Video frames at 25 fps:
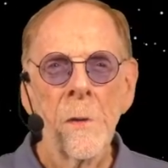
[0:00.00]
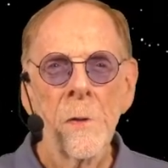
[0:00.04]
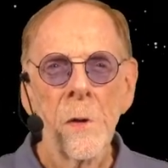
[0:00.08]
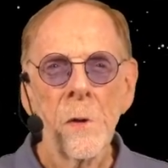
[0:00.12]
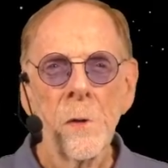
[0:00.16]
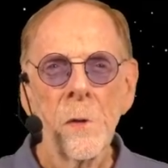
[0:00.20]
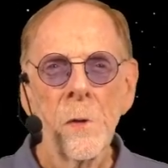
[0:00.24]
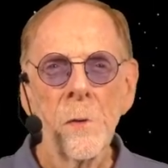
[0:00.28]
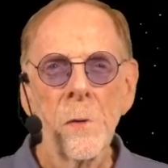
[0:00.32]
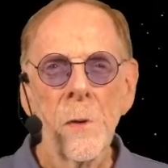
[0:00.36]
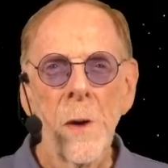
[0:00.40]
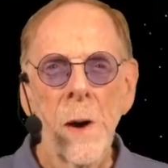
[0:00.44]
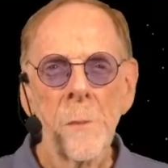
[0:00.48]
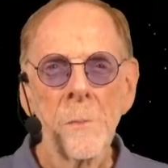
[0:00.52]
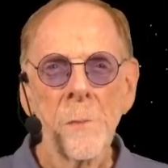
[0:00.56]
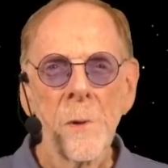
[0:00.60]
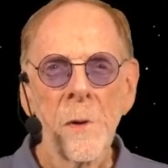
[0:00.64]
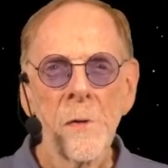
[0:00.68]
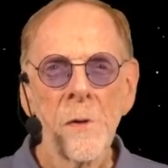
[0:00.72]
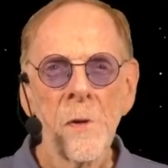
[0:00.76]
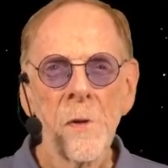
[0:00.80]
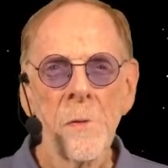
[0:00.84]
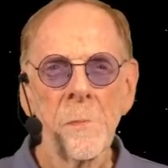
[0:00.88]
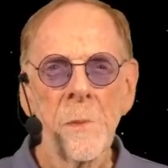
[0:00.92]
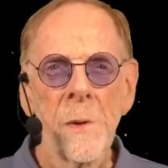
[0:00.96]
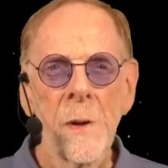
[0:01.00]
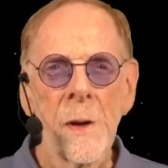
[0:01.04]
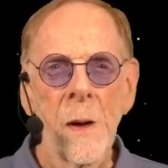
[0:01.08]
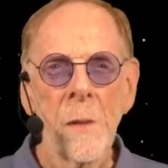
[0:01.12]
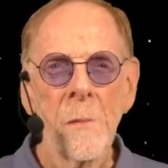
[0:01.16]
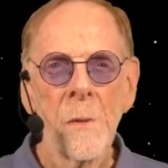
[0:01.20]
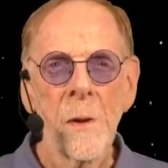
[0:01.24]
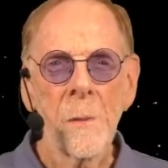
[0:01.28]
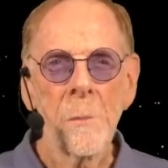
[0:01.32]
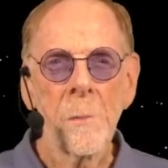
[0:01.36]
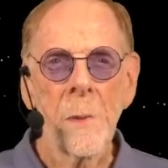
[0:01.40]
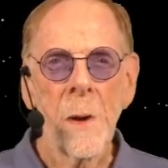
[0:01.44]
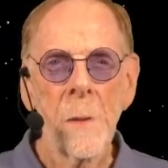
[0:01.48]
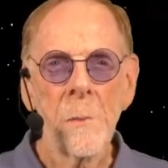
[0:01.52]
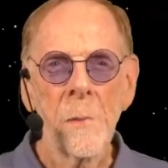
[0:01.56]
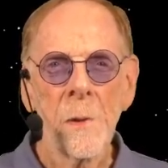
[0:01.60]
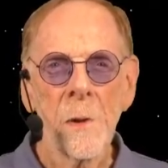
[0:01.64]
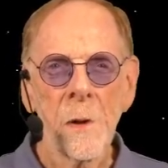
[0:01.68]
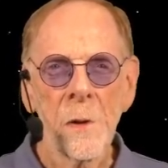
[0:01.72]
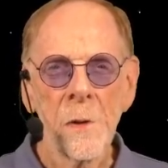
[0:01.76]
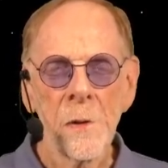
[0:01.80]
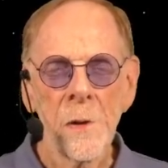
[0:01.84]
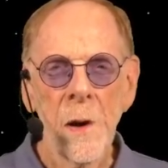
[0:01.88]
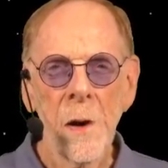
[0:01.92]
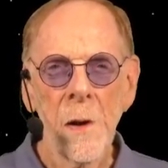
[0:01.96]
The new optics is becoming
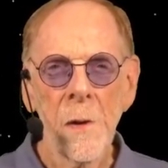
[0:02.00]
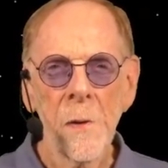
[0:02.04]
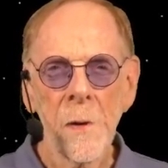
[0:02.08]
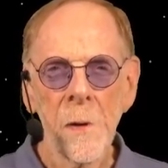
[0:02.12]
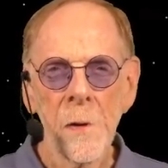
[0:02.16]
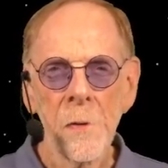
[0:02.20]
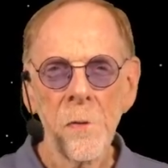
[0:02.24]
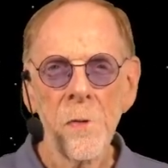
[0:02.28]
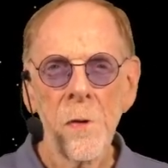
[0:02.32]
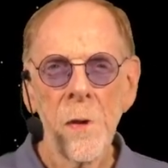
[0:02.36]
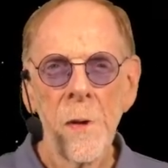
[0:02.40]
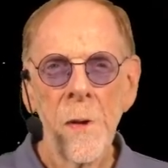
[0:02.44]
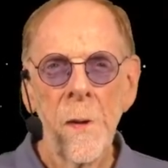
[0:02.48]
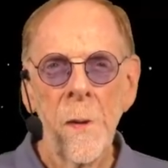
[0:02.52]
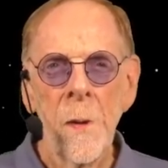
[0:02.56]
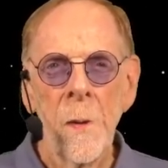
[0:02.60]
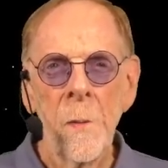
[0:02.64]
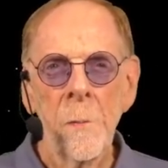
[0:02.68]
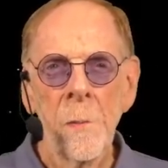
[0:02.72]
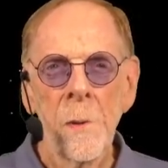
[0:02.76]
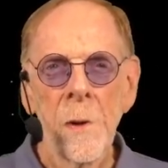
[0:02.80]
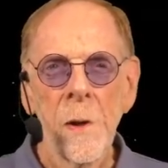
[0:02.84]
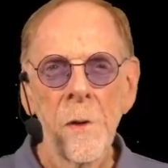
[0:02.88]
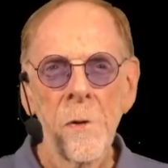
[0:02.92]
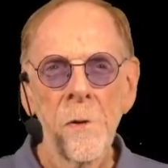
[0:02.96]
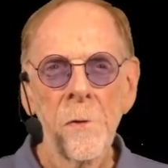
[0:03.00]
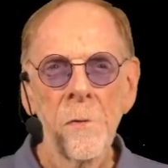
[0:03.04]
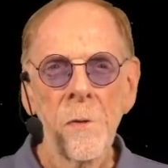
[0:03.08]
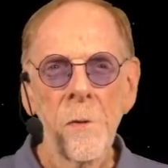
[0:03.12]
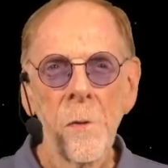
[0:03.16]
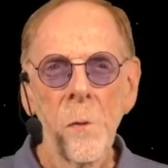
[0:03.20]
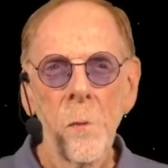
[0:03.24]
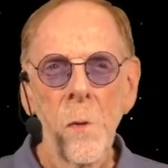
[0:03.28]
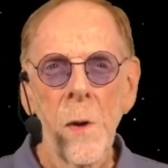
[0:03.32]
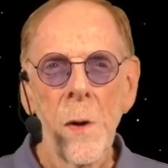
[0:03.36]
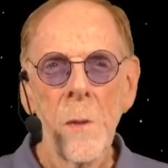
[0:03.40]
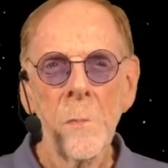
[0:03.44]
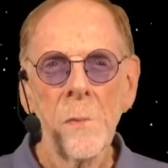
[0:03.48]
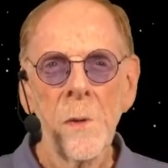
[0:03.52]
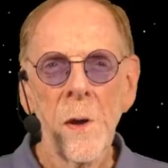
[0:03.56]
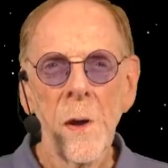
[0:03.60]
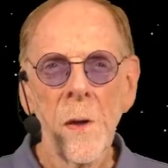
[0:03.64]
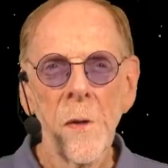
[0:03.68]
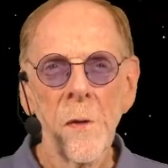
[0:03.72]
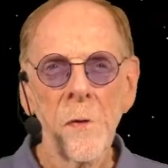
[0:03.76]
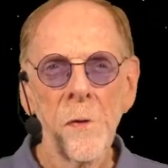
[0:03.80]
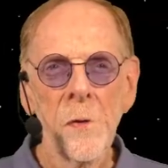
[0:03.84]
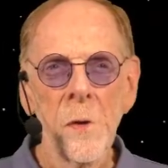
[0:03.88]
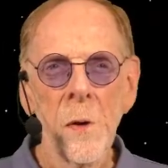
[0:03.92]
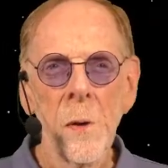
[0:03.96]
public knowledge because of the Webb
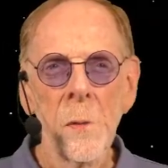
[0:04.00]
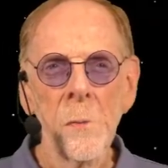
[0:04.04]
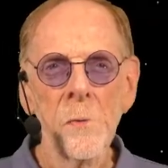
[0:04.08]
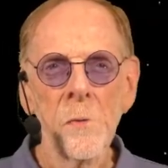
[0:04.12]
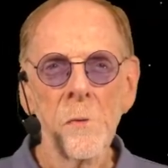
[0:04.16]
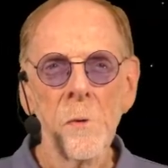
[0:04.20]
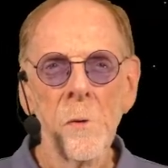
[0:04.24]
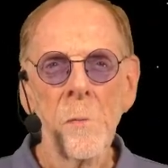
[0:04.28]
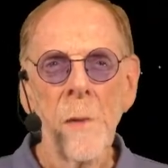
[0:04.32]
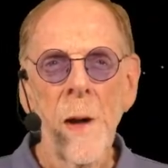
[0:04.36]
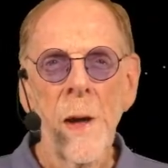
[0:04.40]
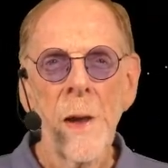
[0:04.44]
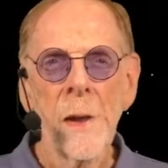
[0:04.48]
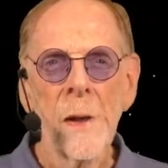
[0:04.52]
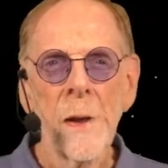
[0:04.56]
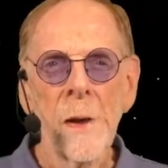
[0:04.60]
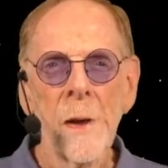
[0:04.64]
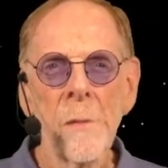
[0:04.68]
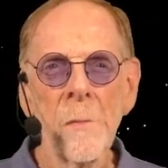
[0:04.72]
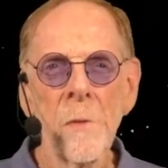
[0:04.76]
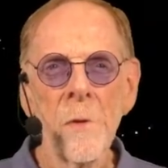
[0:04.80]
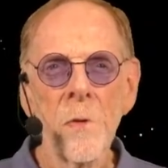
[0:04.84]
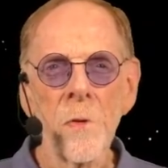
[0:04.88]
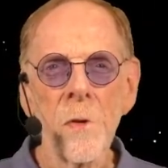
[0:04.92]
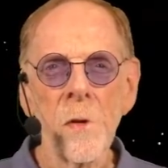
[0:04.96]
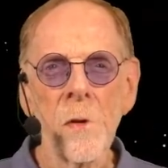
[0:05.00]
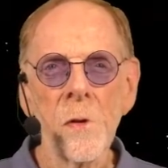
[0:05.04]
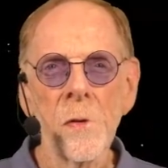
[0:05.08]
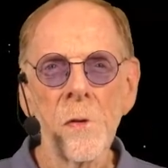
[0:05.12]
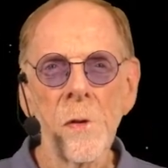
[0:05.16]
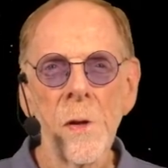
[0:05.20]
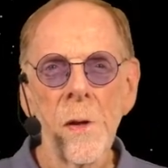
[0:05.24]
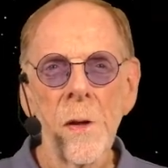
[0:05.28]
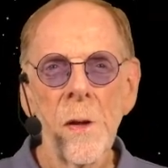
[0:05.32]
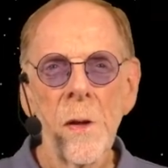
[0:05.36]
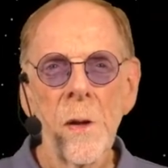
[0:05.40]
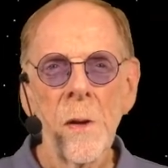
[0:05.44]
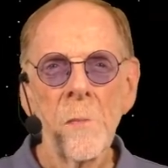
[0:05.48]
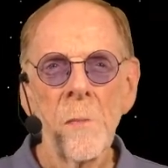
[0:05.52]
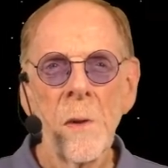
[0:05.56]
telescope's dramatic images,